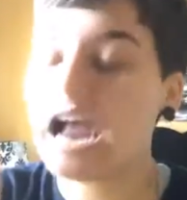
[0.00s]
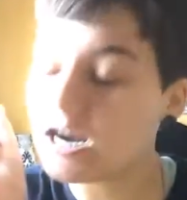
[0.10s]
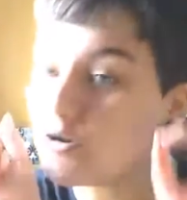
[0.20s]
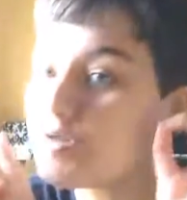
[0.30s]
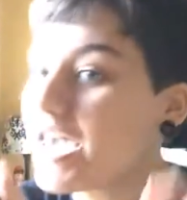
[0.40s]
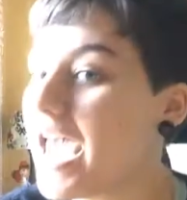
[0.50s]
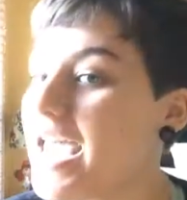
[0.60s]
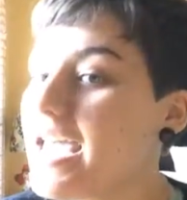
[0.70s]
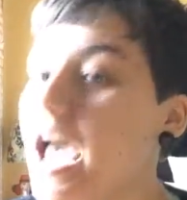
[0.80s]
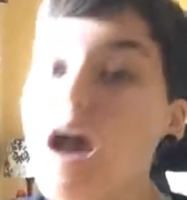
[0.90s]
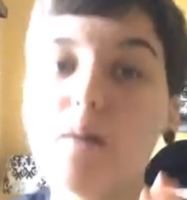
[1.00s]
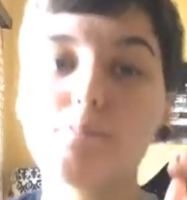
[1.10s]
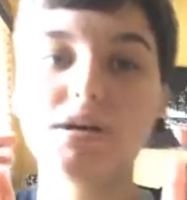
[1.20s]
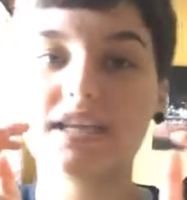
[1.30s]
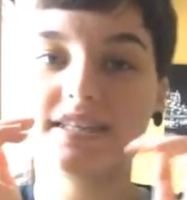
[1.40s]
not okay.
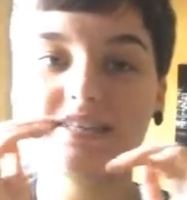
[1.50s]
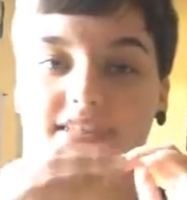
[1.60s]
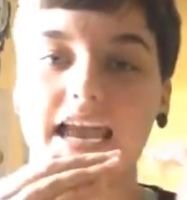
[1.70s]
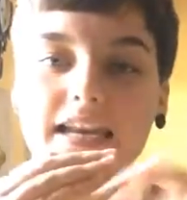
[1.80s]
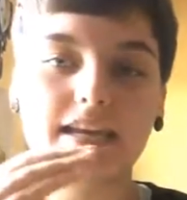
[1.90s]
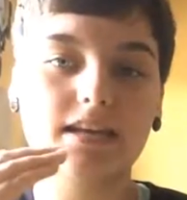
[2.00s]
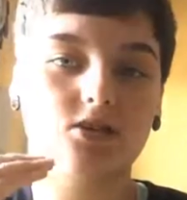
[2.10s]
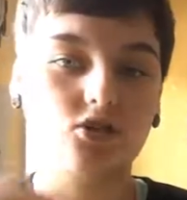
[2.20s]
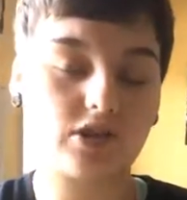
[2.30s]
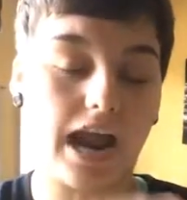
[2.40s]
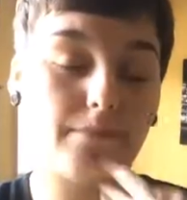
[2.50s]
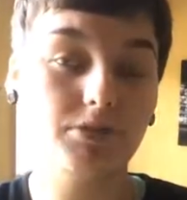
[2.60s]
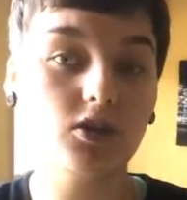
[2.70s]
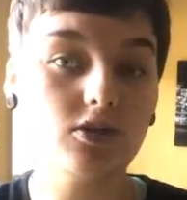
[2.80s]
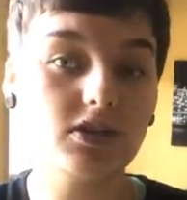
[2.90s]
But it's set in
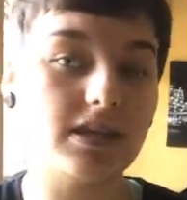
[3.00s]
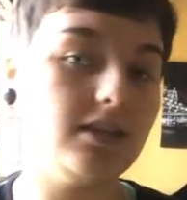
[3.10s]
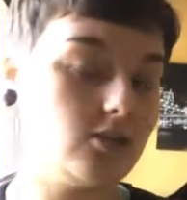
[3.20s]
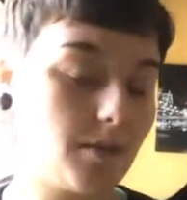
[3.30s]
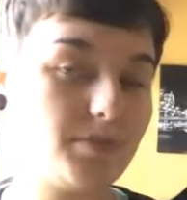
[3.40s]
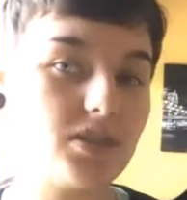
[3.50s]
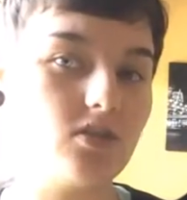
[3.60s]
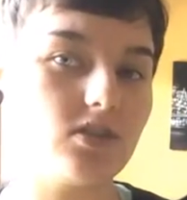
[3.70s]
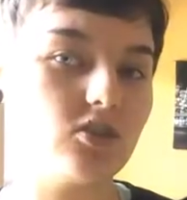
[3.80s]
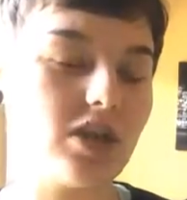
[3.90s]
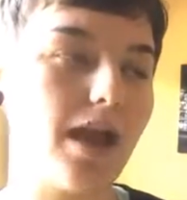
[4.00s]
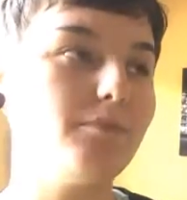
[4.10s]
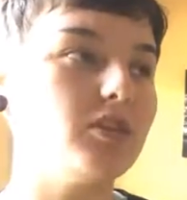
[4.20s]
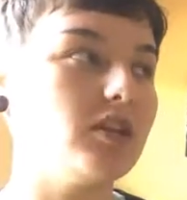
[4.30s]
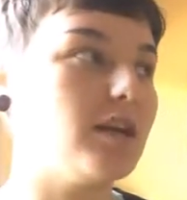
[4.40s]
chapters. Each episode is a
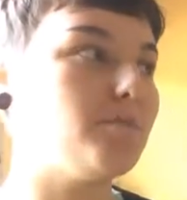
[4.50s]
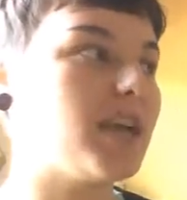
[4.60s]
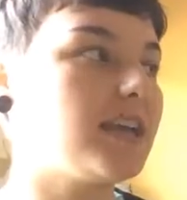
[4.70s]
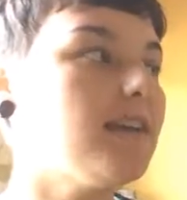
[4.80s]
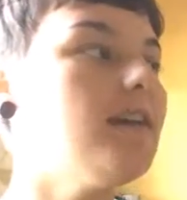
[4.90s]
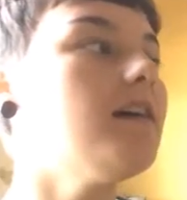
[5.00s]
chapter, and I'm like,